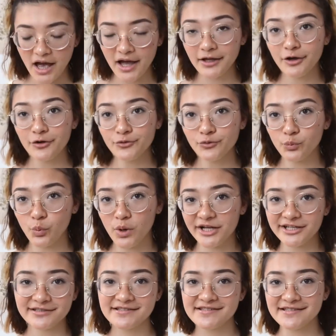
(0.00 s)
I own
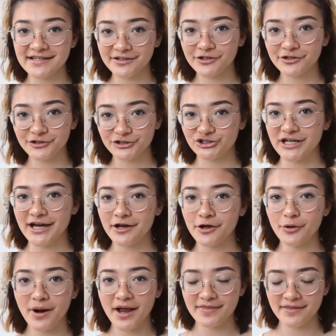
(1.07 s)
one singular
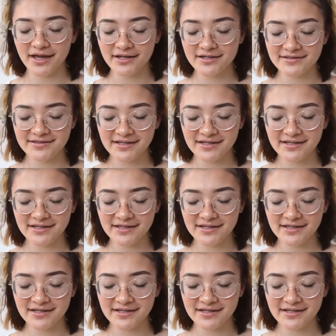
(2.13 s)
shadow, and that is